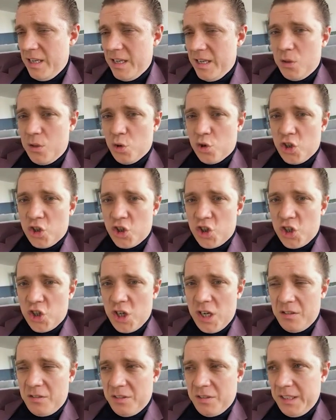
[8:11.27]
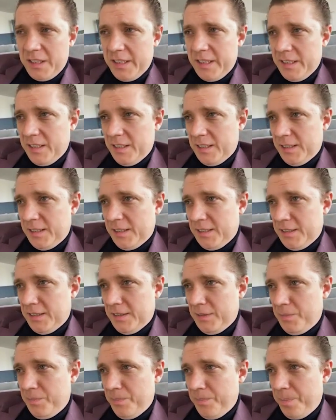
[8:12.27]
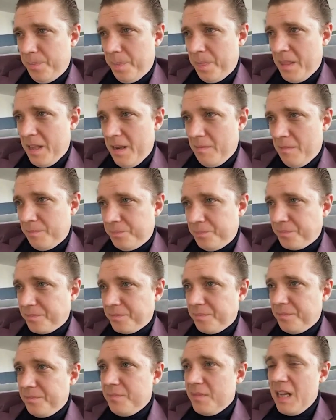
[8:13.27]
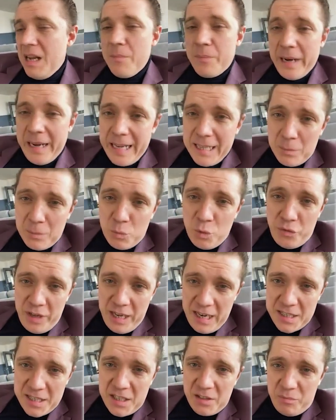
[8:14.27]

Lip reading: And that's why I can say that our